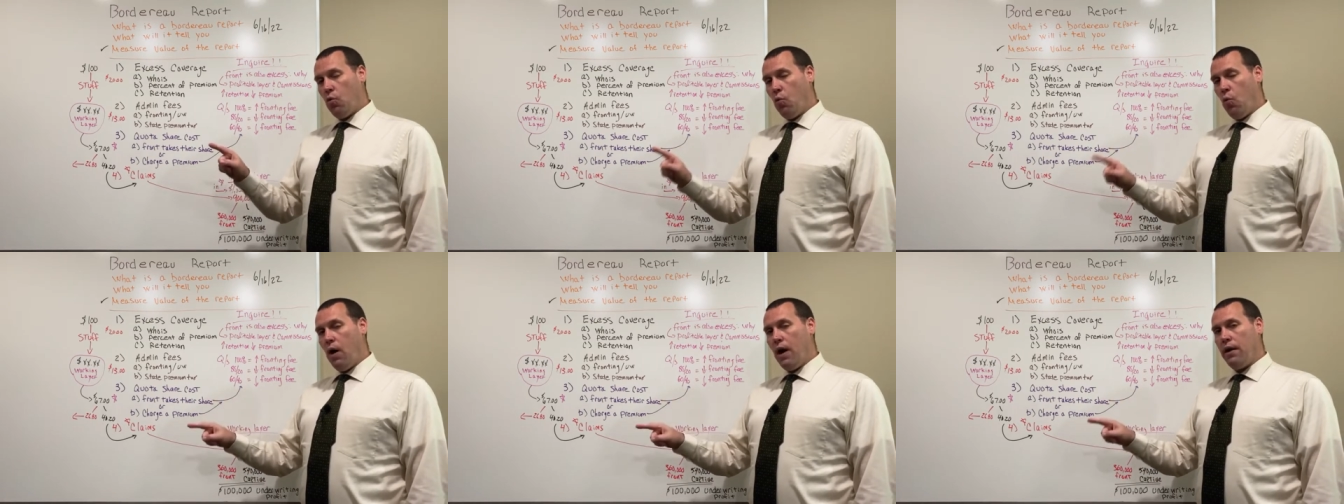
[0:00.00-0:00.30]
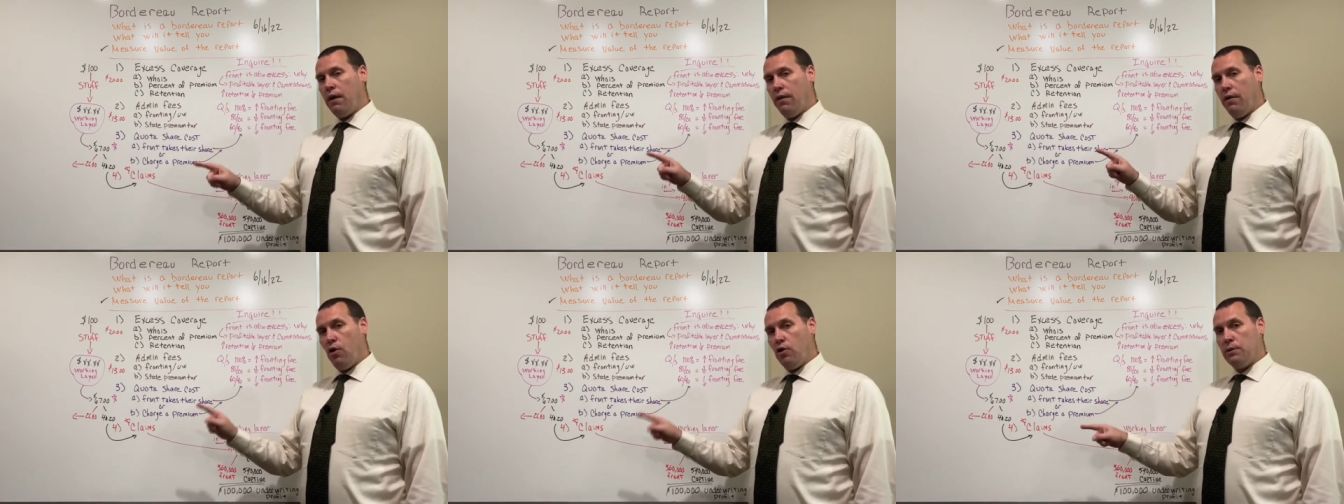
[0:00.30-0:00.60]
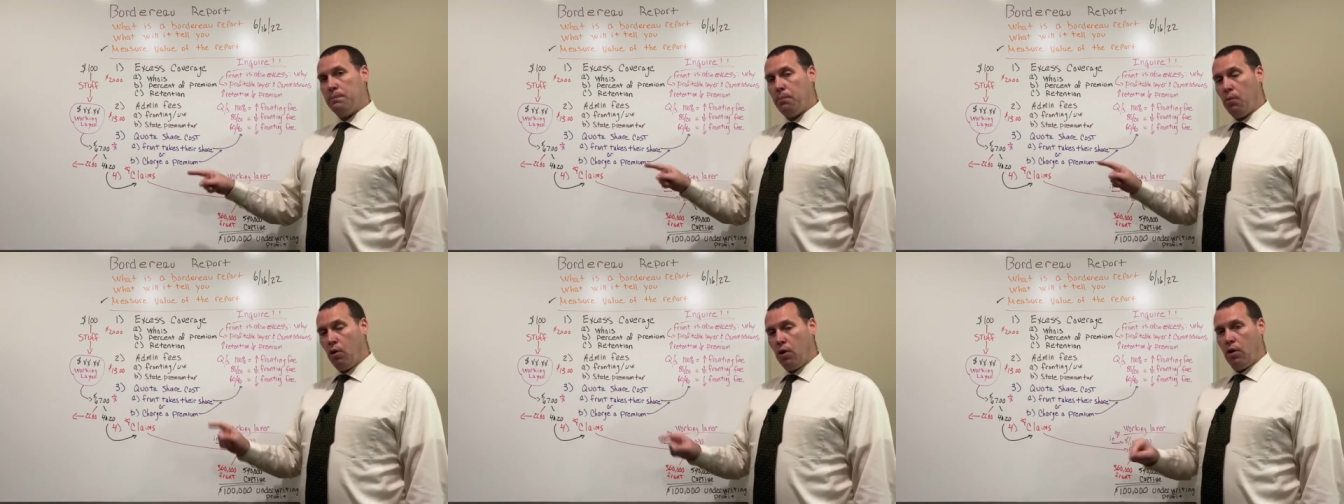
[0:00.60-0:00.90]
one of
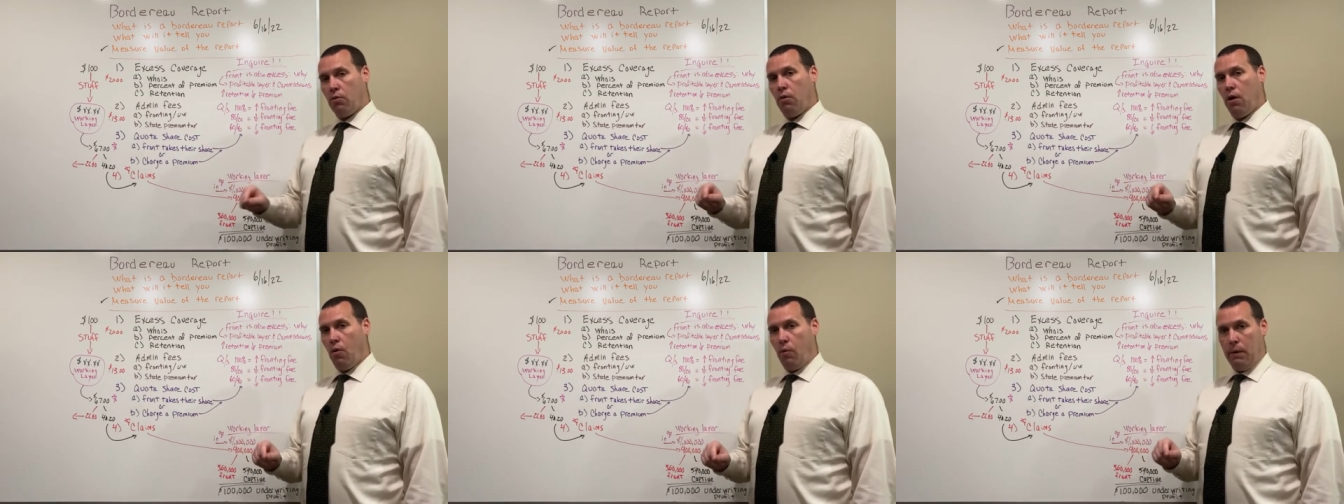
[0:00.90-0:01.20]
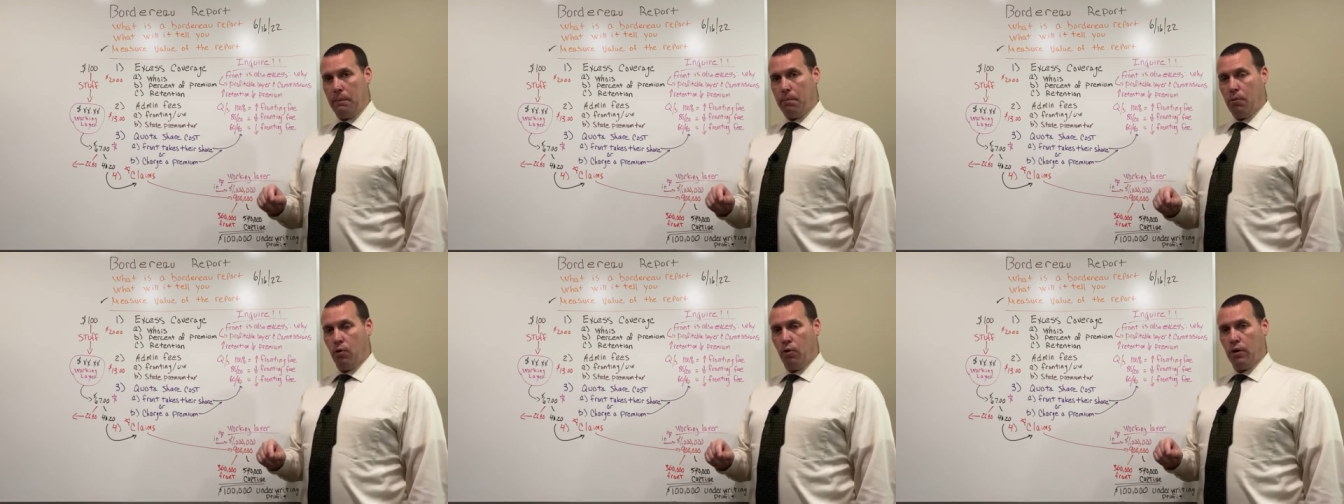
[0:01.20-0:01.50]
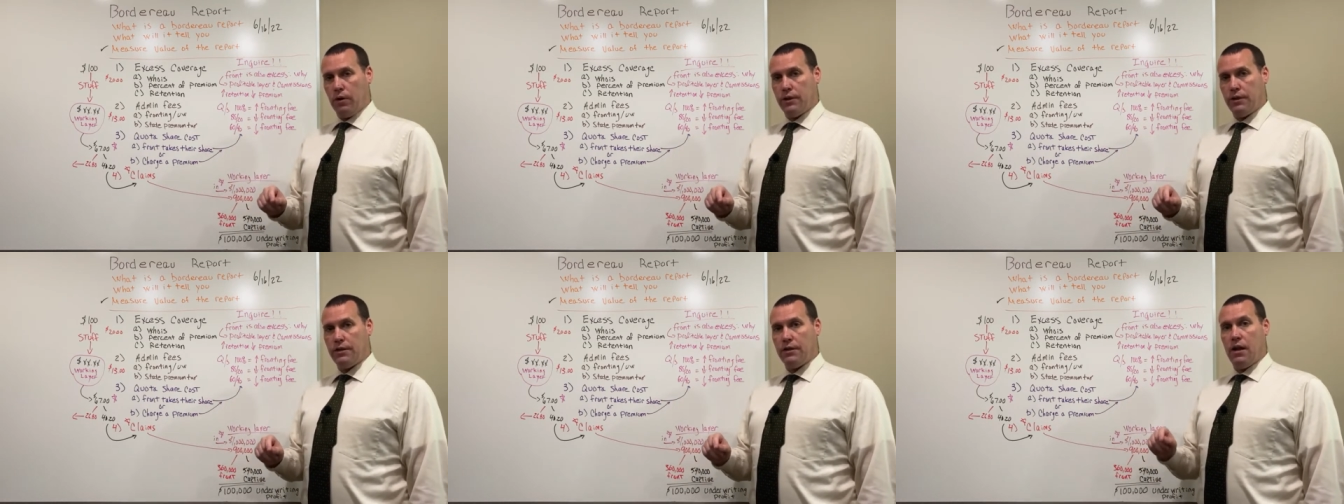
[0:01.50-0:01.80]
those bordereau
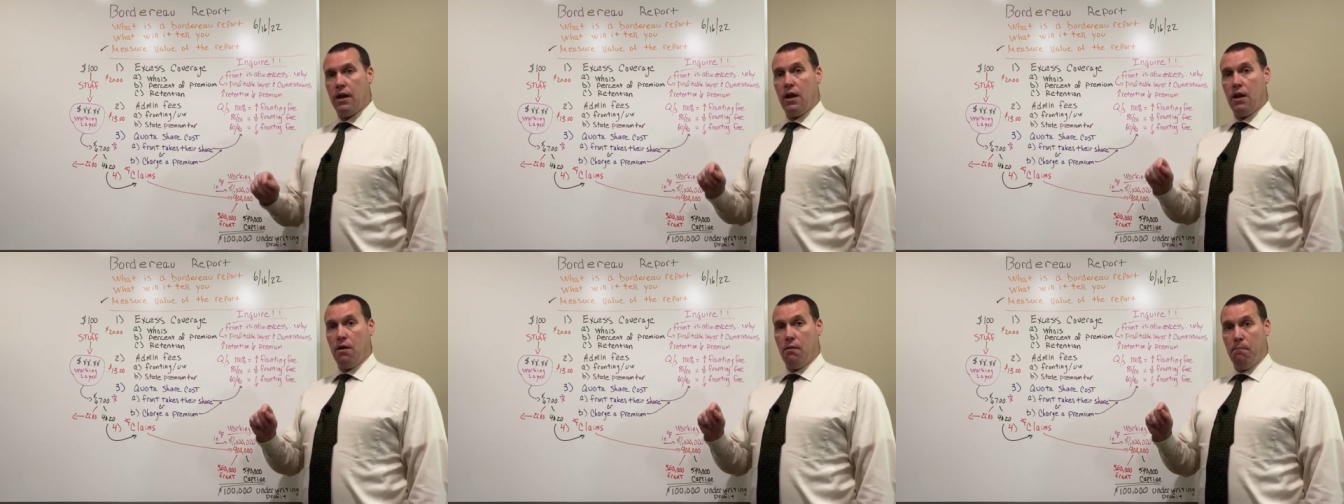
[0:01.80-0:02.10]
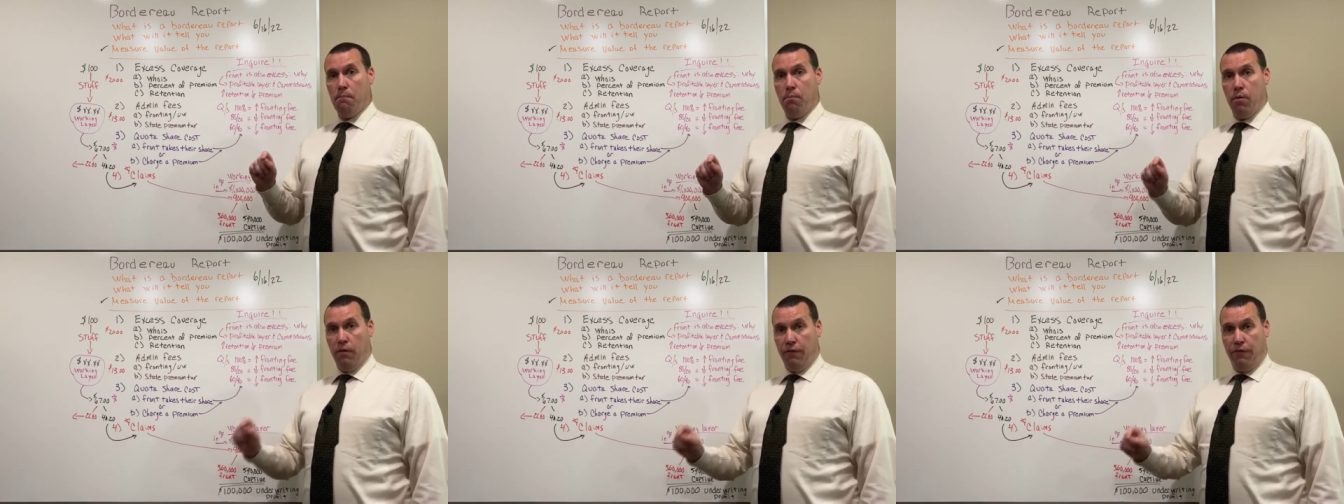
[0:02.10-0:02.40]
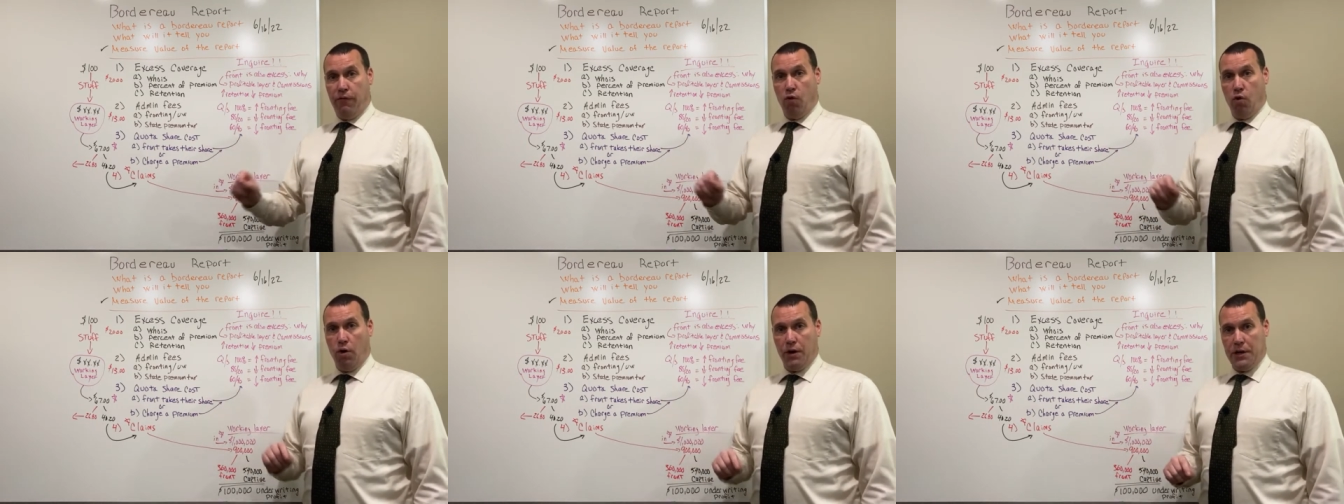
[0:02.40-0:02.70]
reports
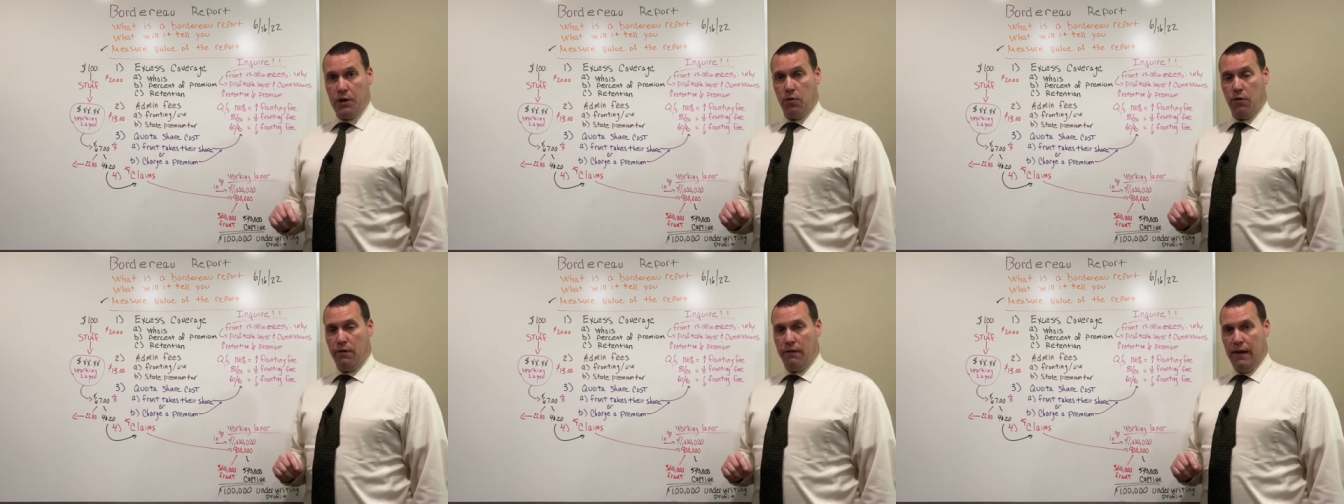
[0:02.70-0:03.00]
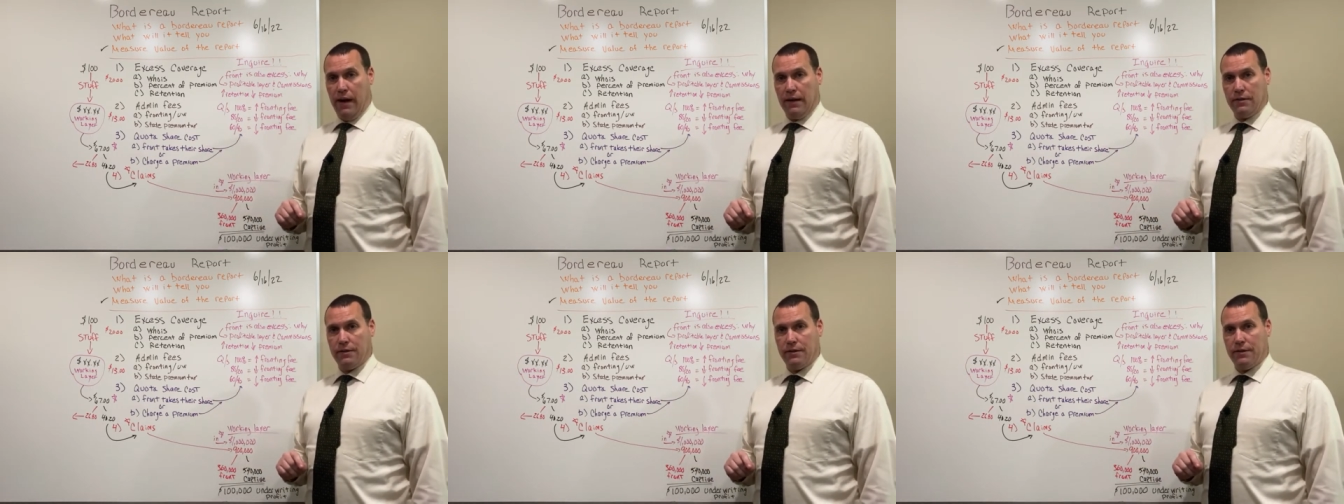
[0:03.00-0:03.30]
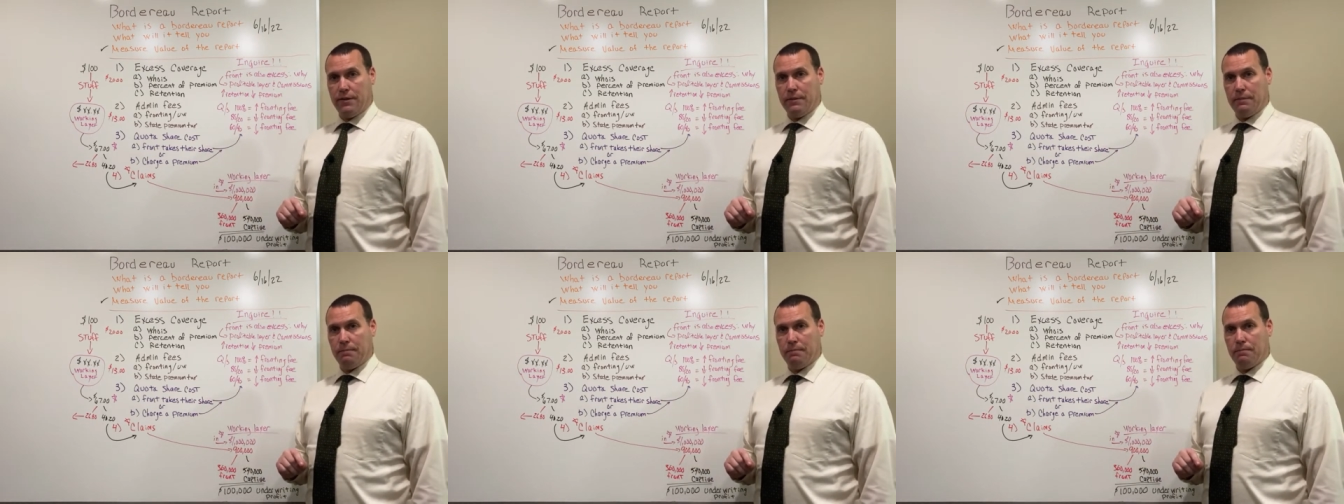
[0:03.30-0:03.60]
before you
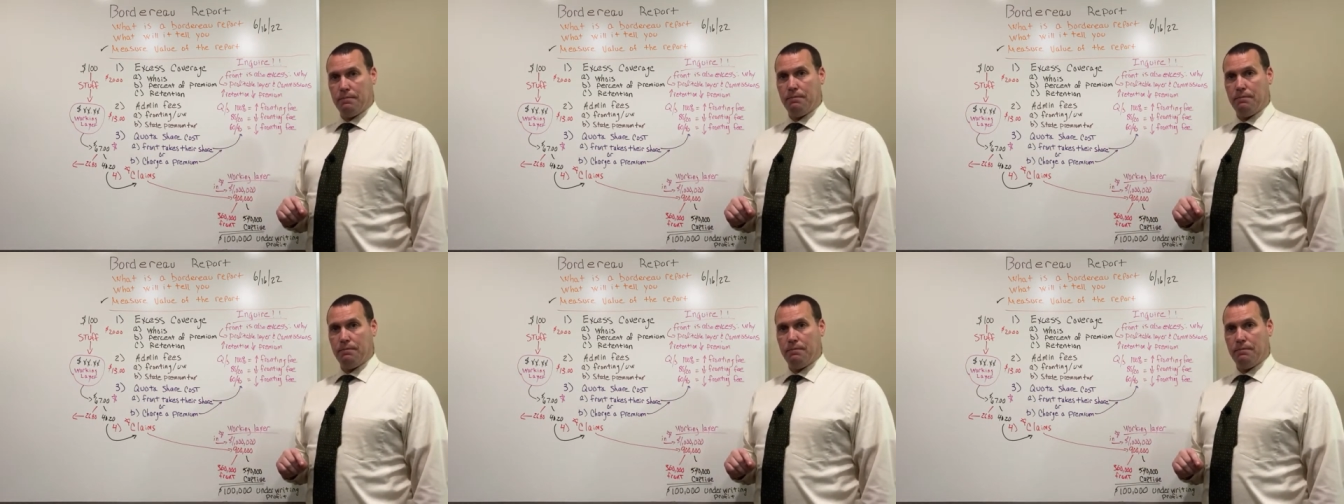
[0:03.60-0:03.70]
invest.